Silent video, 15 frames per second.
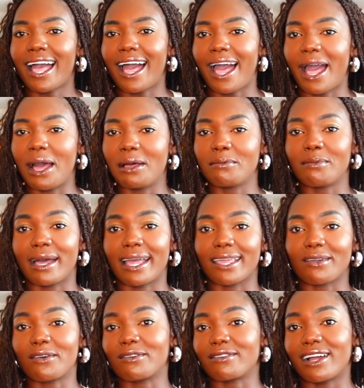
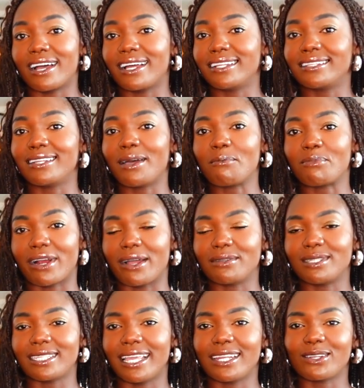my Oran
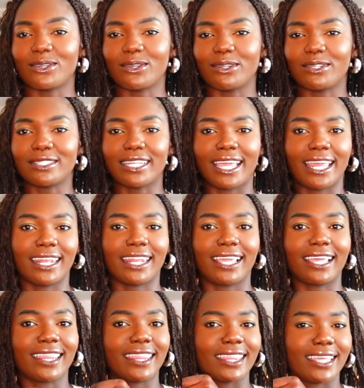brown sandals, and
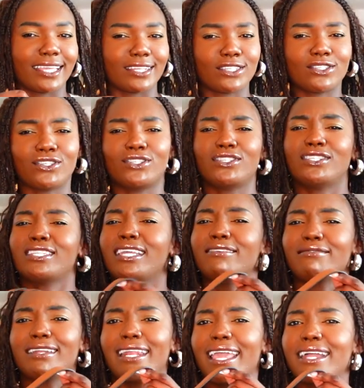like this to just
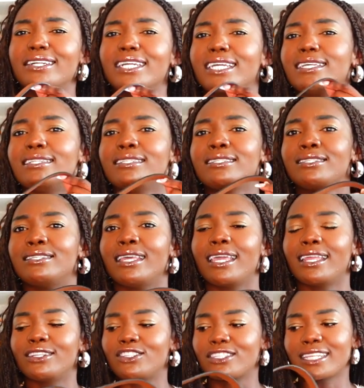like run errands
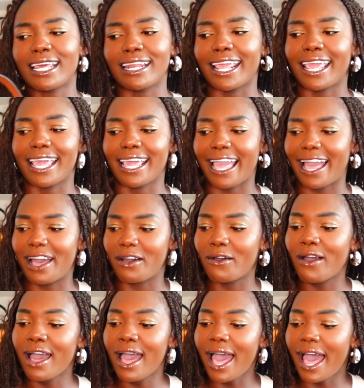and just kind of hang out.